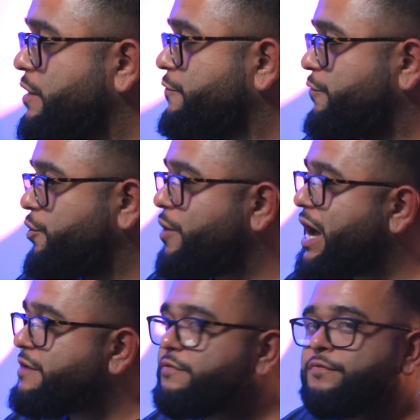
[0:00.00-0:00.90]
if you
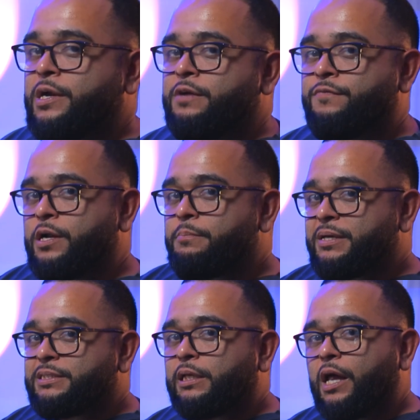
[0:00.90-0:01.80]
have a very, very
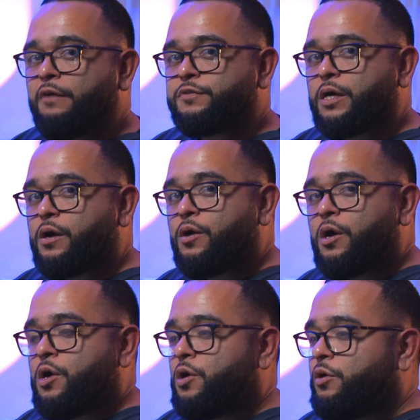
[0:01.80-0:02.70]
busy lifestyle,
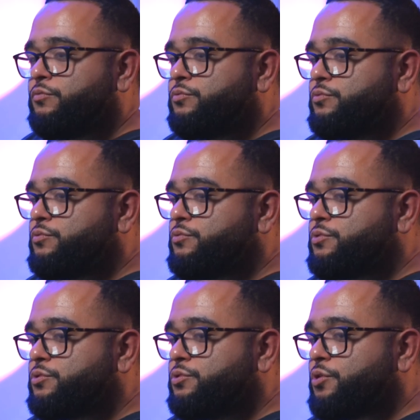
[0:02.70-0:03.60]

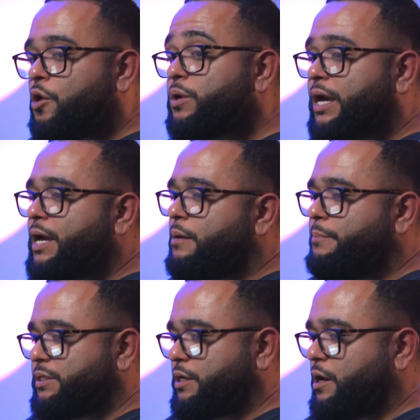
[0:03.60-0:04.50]
don't get a
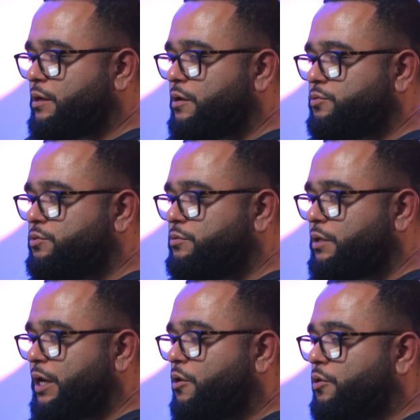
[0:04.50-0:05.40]
buzz cut,
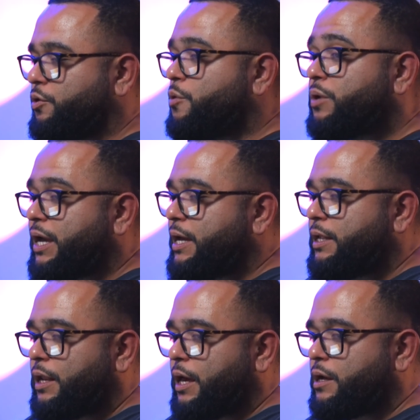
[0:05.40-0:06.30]
or don't
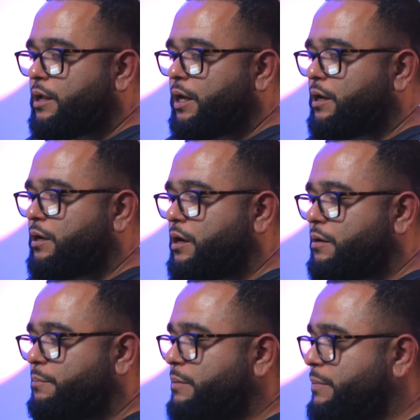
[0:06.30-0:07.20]
get like
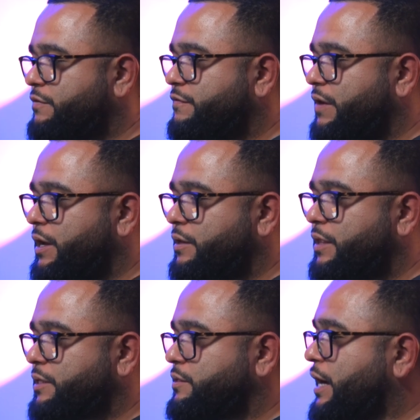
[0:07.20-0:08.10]
a mid fade
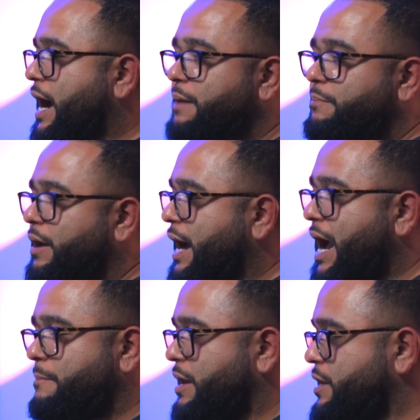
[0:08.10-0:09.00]
that's like
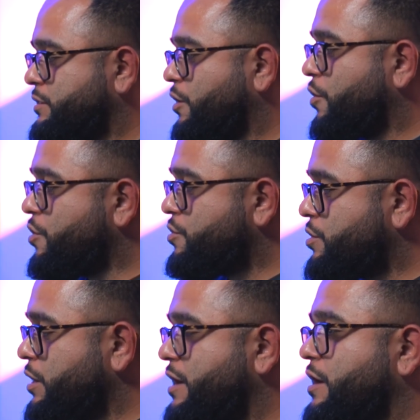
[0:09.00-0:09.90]
high maintenance.
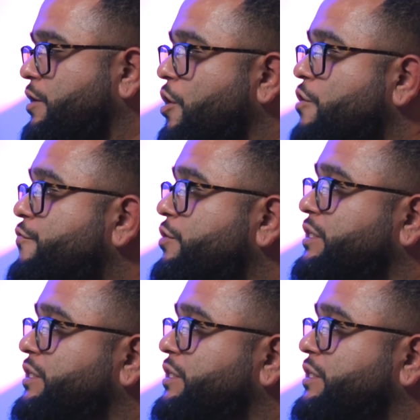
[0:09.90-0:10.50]
Go for